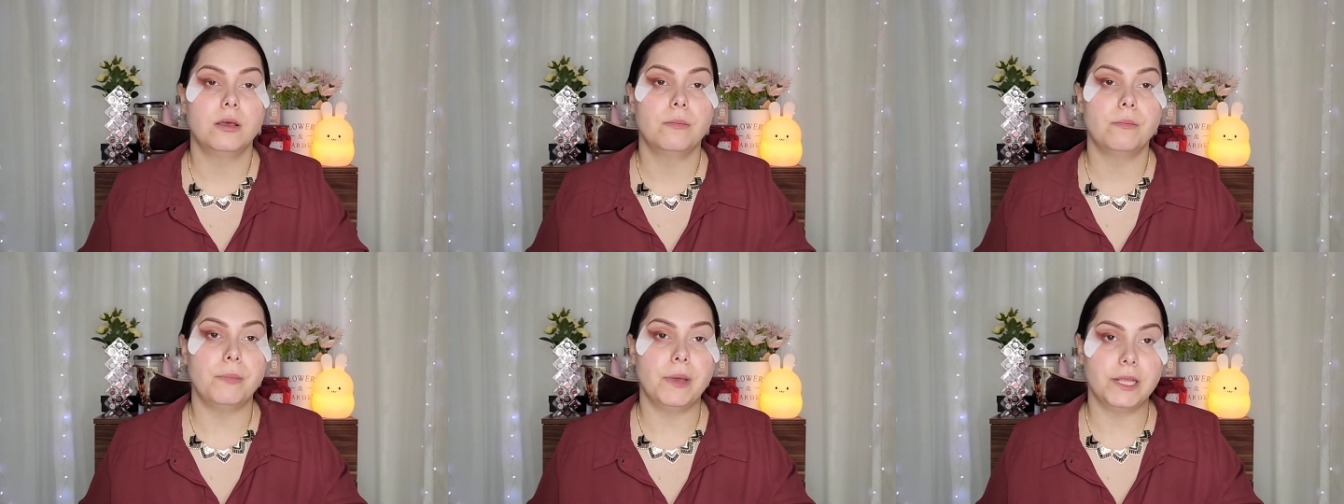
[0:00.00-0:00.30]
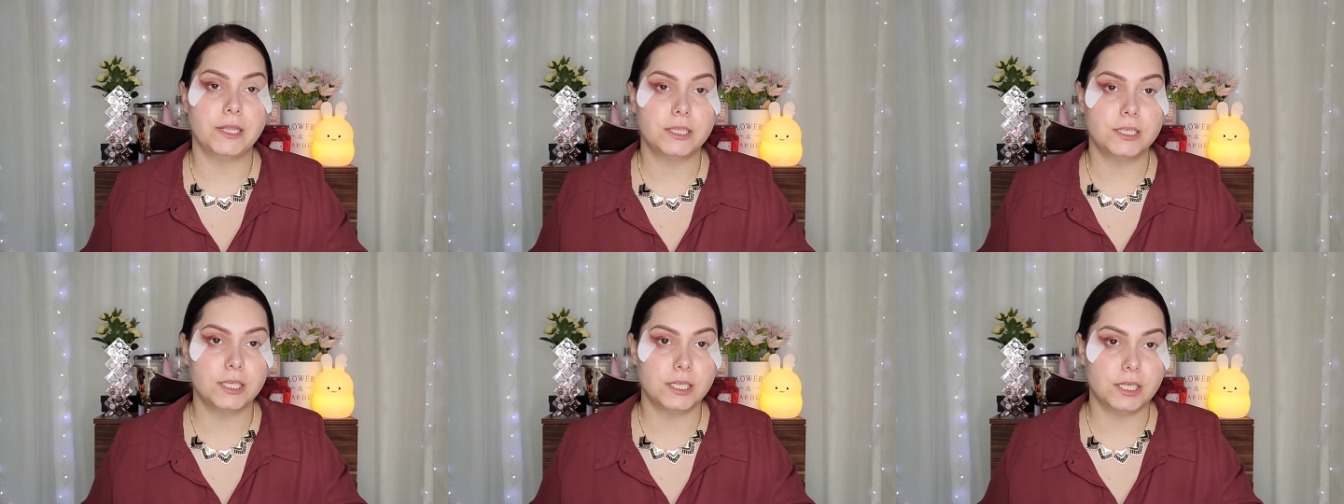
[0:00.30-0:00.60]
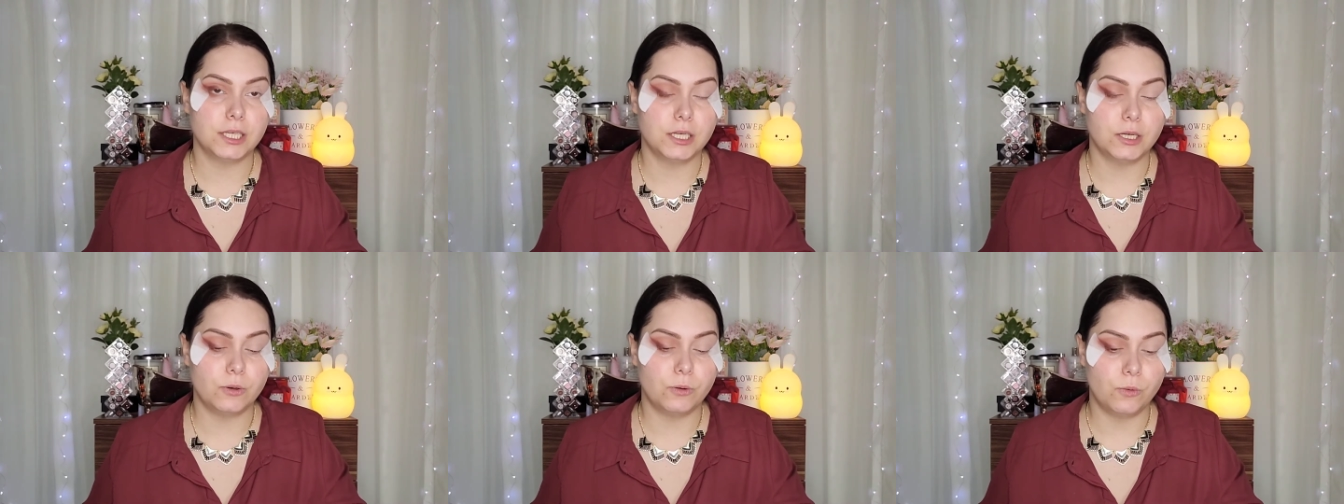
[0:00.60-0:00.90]

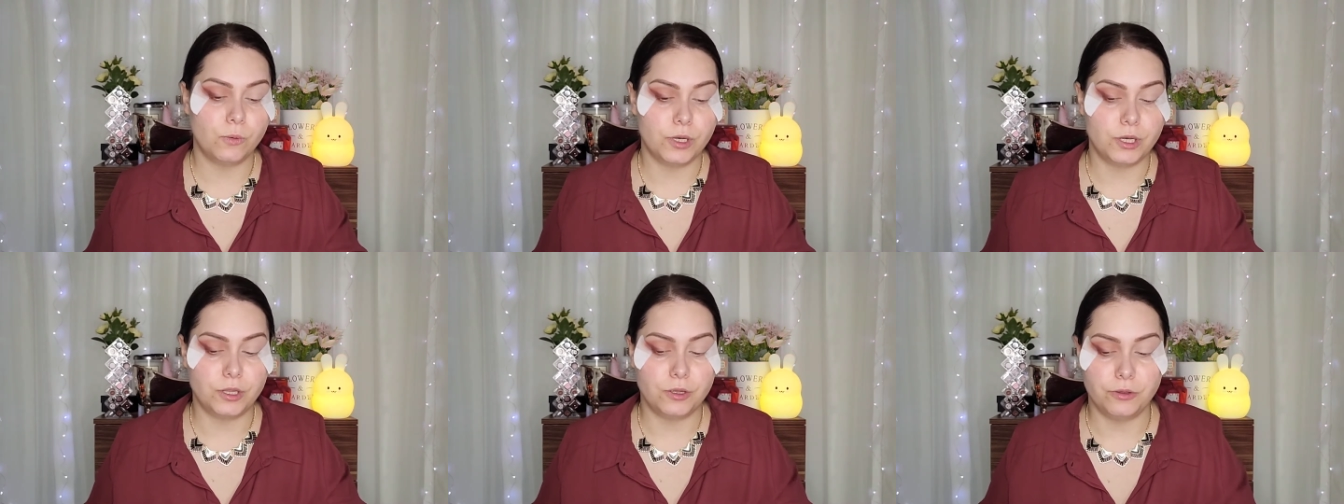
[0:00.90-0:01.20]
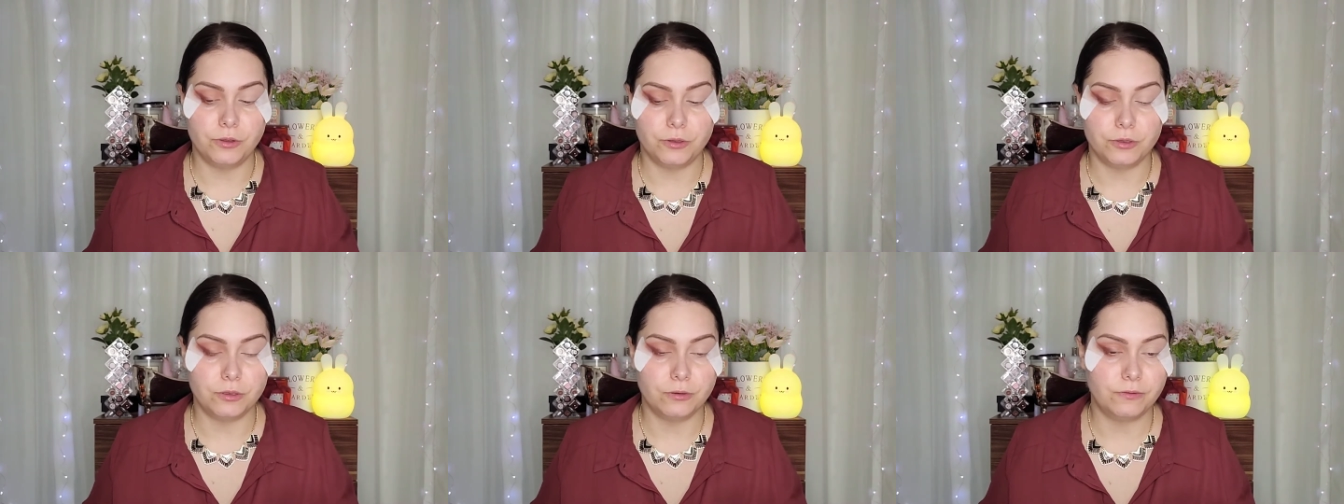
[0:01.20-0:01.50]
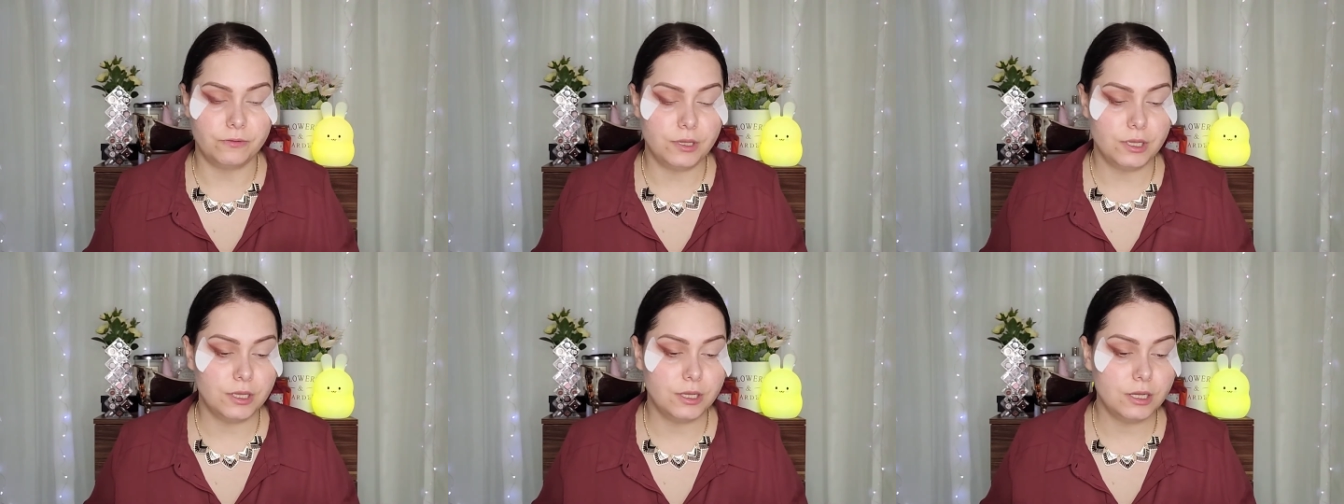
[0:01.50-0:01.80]
better when you use your
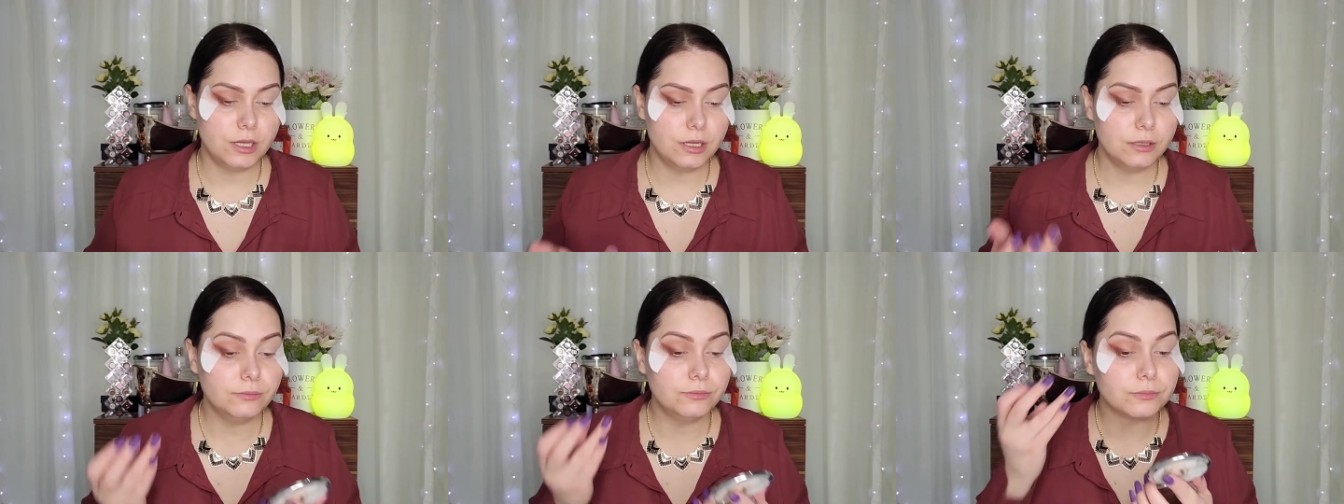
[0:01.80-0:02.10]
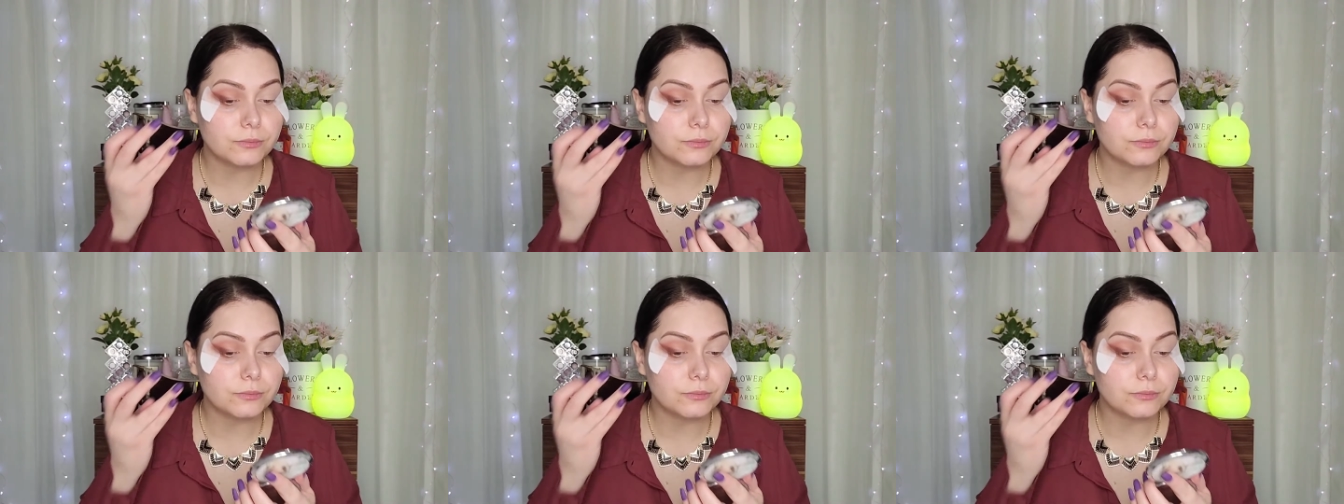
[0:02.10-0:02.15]
finger.